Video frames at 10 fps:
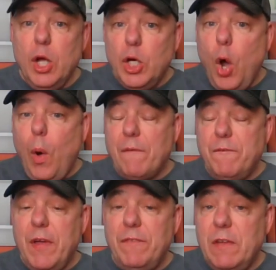
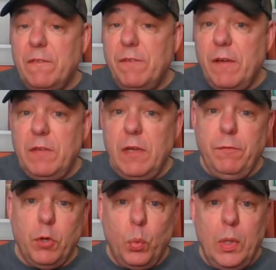COOP5050
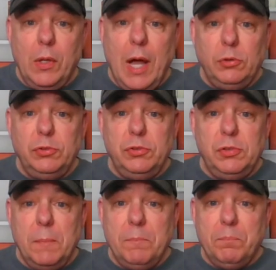for the wheelhouses,
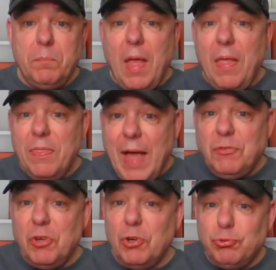
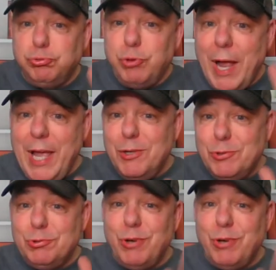that's a great